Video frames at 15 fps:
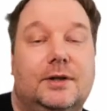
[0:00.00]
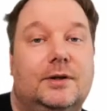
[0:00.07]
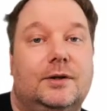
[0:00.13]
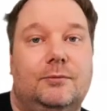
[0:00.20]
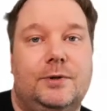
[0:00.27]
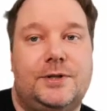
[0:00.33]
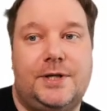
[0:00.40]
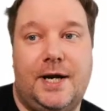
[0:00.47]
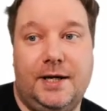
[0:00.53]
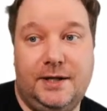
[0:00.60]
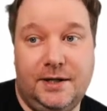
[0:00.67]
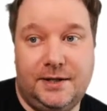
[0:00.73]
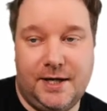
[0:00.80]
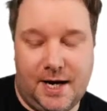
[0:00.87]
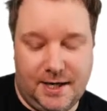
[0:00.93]
We take
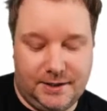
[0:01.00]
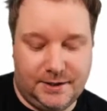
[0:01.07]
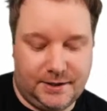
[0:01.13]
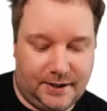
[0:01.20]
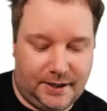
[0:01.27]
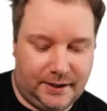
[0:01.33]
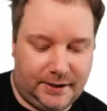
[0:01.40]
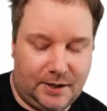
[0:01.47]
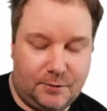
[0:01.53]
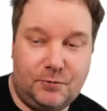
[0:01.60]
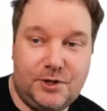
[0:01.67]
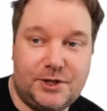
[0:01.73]
the date and then we